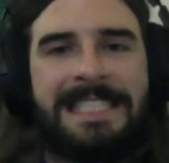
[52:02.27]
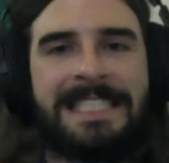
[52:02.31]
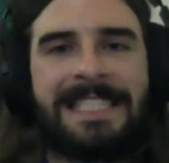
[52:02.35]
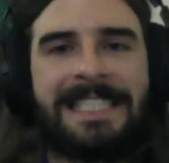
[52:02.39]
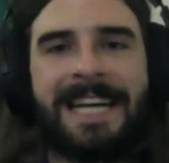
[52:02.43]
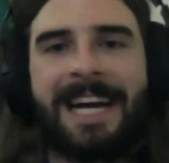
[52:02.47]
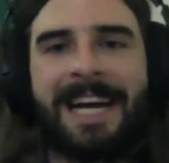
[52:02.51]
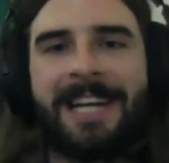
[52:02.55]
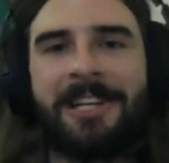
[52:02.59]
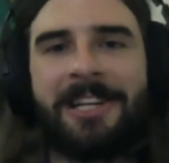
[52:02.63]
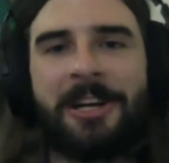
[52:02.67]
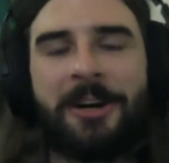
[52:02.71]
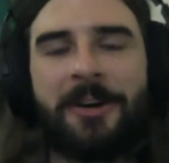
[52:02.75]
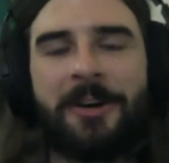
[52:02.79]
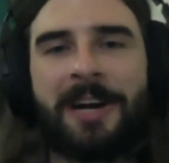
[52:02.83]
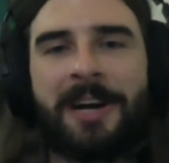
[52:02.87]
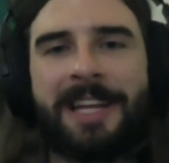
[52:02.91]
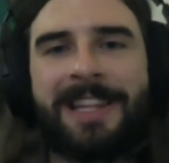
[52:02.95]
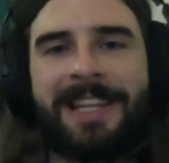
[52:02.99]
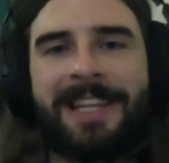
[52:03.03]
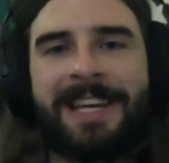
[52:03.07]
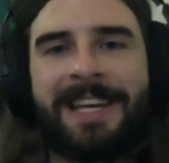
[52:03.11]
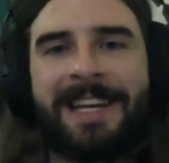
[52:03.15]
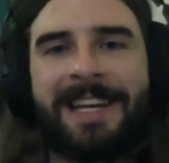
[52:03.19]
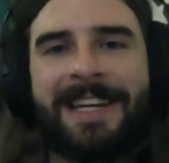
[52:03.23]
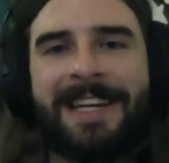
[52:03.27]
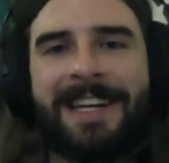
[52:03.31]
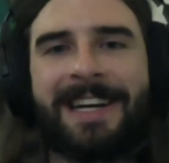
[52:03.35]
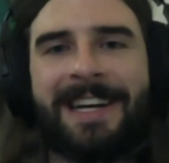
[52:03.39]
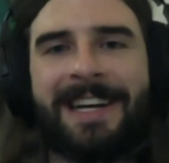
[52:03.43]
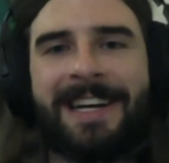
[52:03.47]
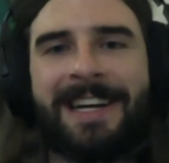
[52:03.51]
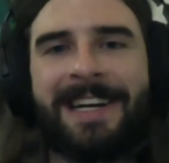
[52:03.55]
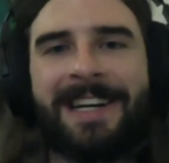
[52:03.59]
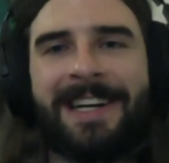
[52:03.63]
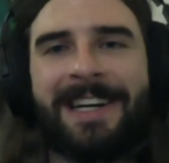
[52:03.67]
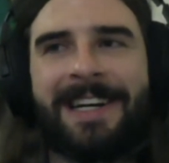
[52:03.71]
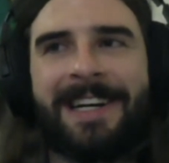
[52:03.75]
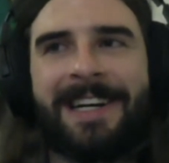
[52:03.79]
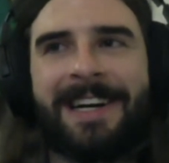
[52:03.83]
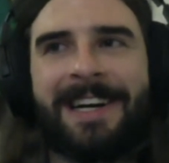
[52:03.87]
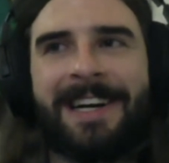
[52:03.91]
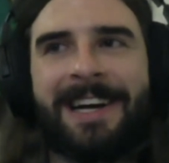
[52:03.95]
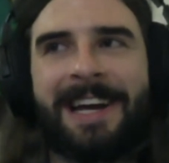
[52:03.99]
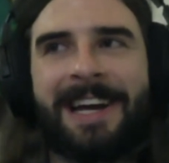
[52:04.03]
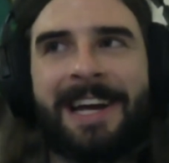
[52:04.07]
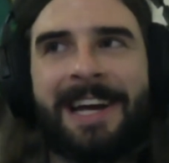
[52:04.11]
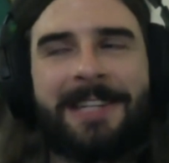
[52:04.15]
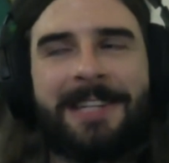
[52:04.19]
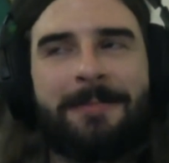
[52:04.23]
I know. I think,
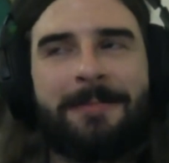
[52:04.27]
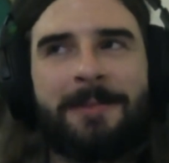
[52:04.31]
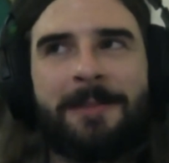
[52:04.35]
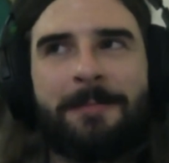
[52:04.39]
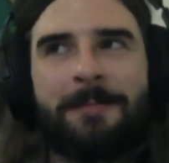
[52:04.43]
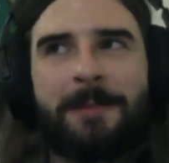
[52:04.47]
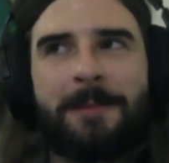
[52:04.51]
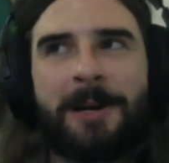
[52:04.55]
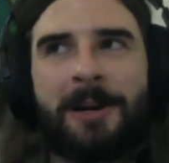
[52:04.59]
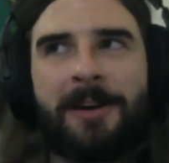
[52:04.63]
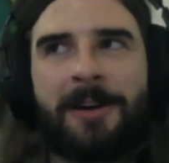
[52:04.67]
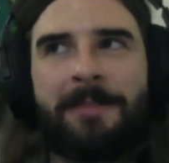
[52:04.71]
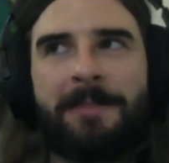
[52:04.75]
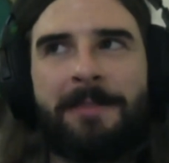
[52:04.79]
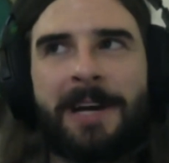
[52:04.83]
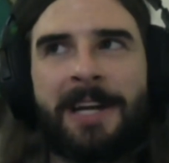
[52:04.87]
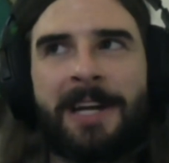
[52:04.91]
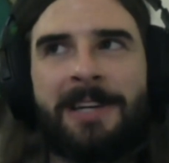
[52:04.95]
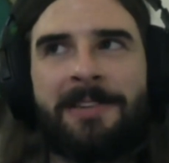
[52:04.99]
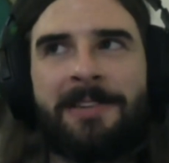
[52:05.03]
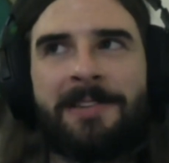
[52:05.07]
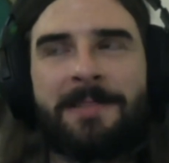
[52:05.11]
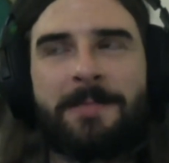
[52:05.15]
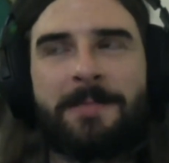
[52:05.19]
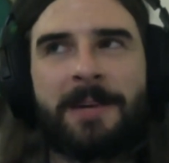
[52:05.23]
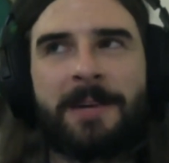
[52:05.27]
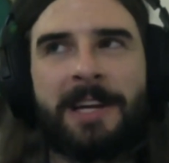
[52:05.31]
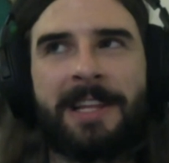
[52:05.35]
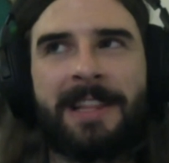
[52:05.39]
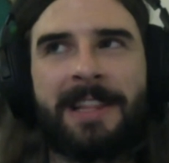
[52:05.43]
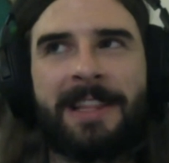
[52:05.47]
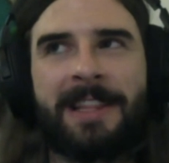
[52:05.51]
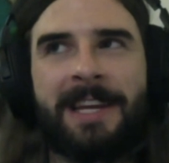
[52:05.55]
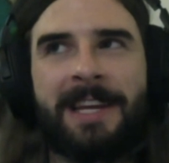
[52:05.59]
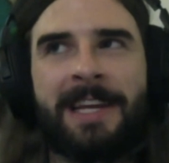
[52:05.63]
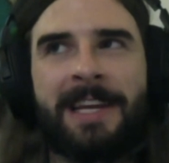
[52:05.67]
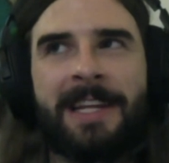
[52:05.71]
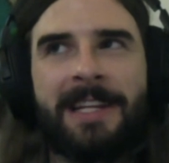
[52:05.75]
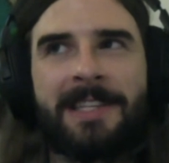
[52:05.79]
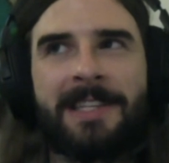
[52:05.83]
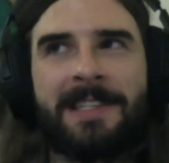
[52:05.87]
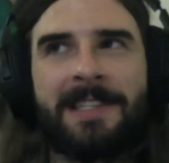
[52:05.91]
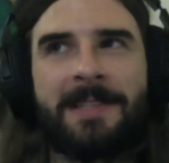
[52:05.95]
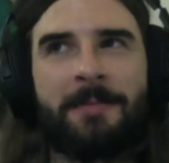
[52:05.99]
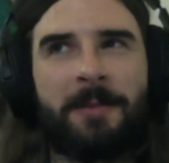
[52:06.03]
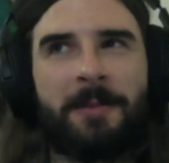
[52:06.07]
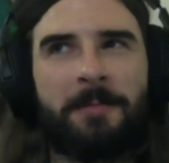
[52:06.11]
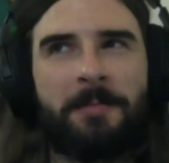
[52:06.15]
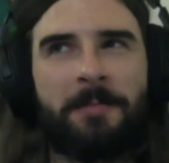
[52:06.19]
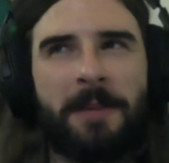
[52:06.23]
I hate to be the bearer of bad news, but I think
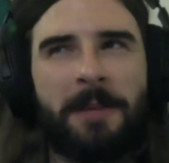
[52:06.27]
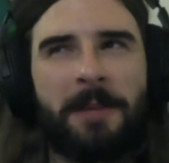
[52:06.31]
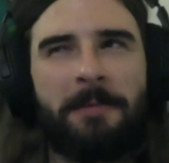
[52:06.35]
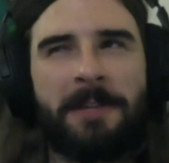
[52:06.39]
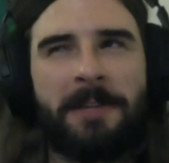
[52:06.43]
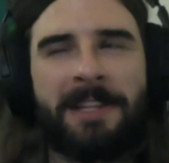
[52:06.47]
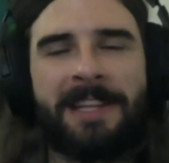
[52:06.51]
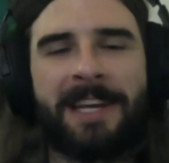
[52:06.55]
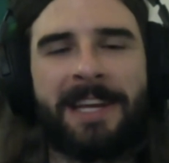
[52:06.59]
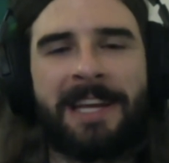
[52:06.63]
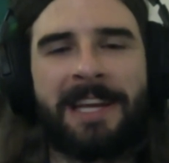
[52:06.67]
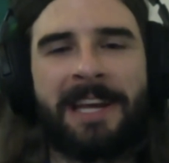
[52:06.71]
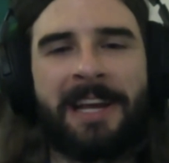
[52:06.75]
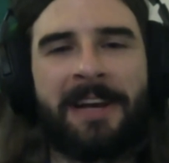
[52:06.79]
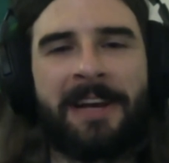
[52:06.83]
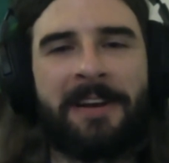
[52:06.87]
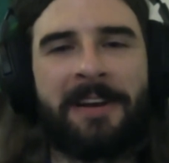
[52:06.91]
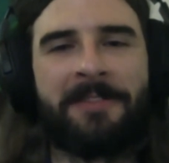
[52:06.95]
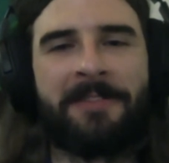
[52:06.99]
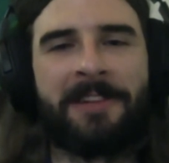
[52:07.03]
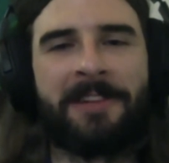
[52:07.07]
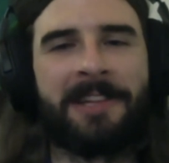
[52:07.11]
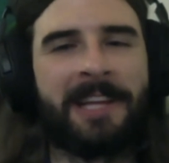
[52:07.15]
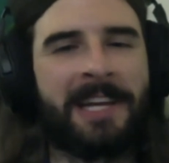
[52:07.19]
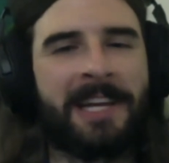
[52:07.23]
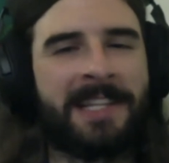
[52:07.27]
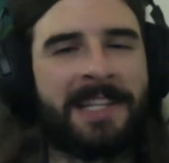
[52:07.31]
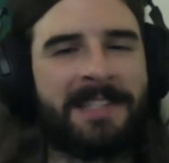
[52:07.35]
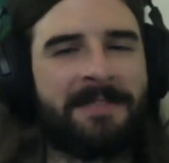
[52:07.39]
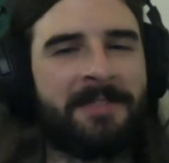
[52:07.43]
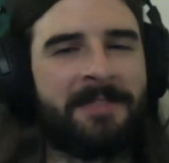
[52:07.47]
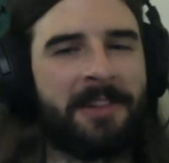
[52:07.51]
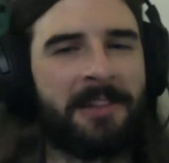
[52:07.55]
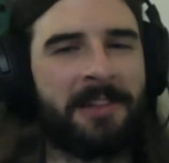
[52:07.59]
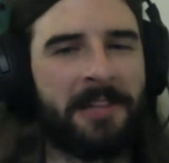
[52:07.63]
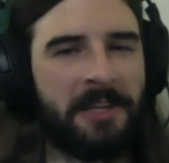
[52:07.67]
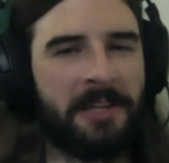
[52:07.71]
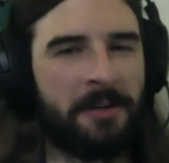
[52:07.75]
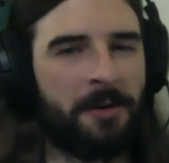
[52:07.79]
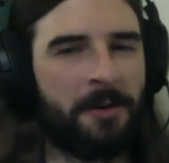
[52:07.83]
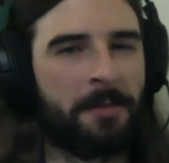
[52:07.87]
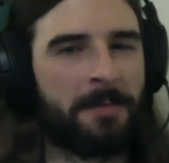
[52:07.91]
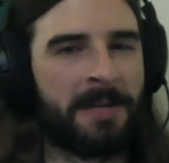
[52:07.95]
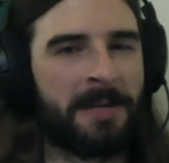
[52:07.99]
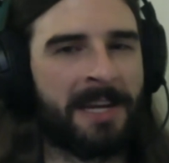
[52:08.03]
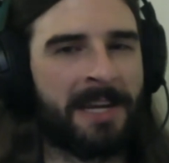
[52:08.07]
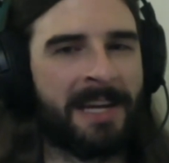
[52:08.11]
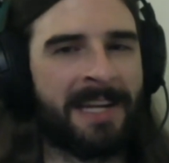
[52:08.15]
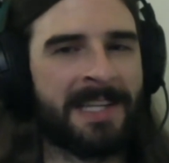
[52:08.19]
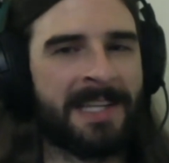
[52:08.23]
someone may be thinking of the lands of the Linorm
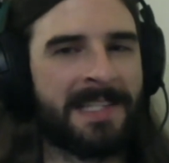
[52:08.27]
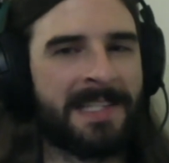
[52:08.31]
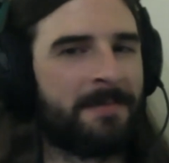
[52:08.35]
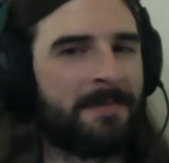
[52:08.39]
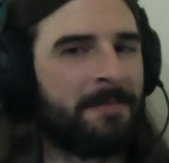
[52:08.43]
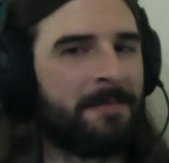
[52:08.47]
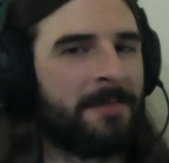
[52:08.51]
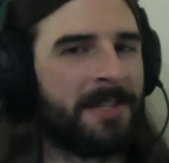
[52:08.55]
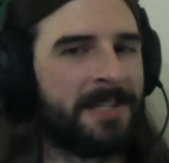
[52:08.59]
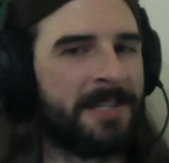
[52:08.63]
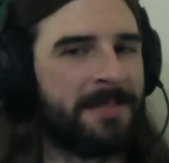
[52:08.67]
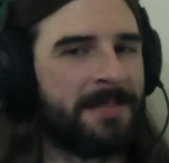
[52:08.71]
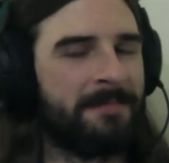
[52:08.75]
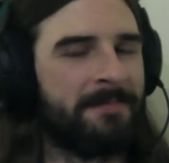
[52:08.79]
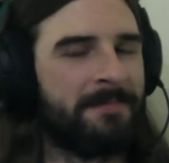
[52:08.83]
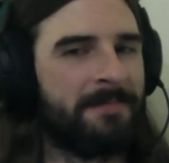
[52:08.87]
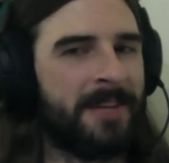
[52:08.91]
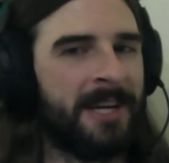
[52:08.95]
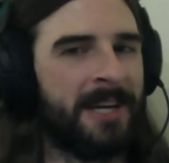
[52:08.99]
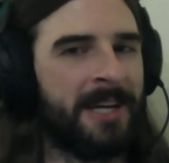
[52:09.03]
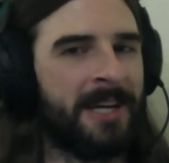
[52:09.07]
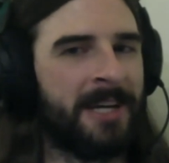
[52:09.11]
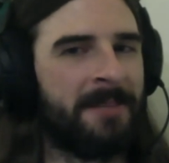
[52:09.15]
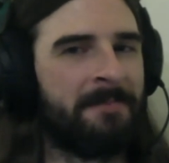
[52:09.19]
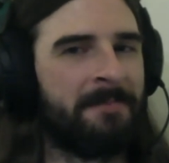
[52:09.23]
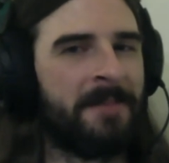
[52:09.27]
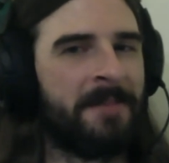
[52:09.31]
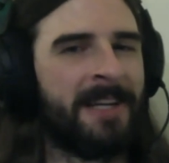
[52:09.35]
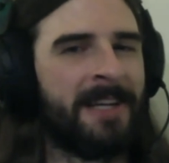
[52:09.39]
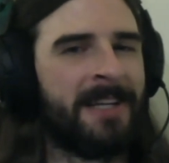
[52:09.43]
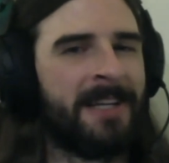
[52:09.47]
Kings, which the